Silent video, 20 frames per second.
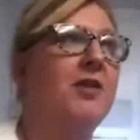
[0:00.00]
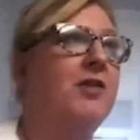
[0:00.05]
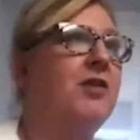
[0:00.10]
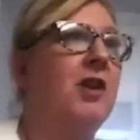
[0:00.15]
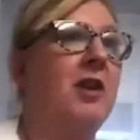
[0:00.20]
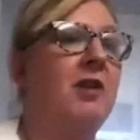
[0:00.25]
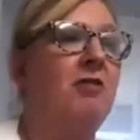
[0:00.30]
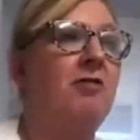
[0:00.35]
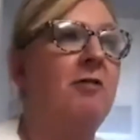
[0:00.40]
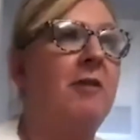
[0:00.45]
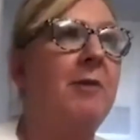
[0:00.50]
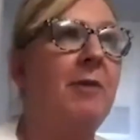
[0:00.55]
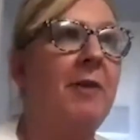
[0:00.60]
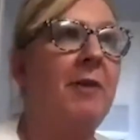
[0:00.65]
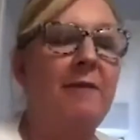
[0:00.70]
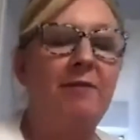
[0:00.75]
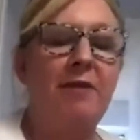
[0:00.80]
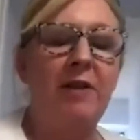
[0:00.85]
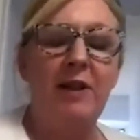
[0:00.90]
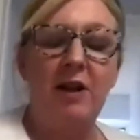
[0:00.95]
agree with
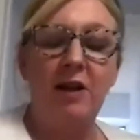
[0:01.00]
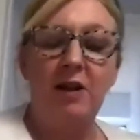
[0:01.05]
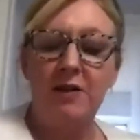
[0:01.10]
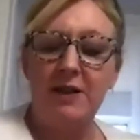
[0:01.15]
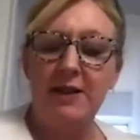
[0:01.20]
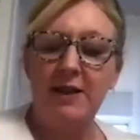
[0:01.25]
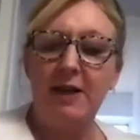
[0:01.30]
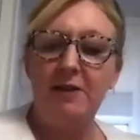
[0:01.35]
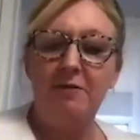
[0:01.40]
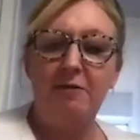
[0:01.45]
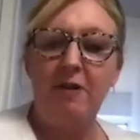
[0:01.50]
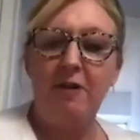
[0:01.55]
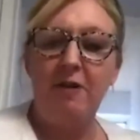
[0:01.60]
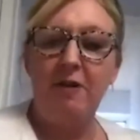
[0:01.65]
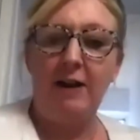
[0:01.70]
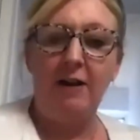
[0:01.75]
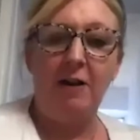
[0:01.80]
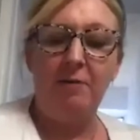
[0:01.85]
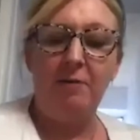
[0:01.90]
everything you said, Fran.